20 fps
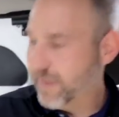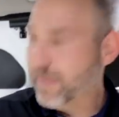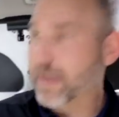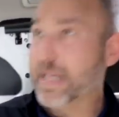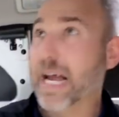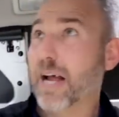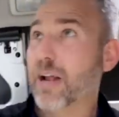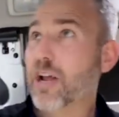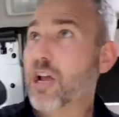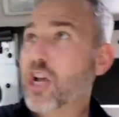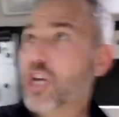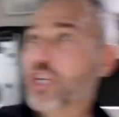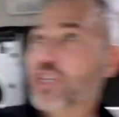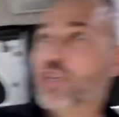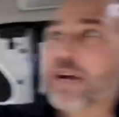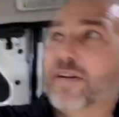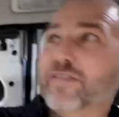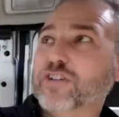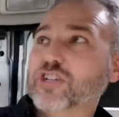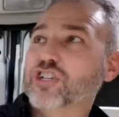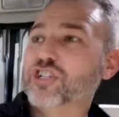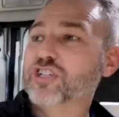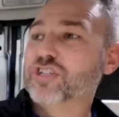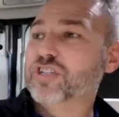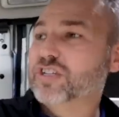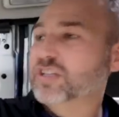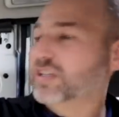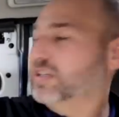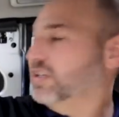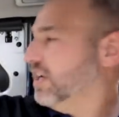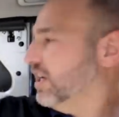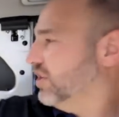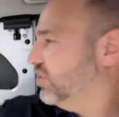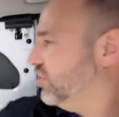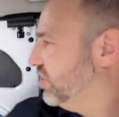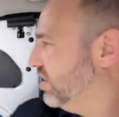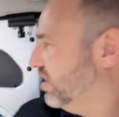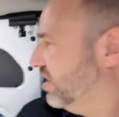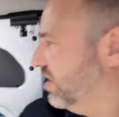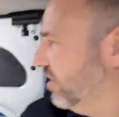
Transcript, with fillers: Dim yeah. it down. She have one a, on that side a, too.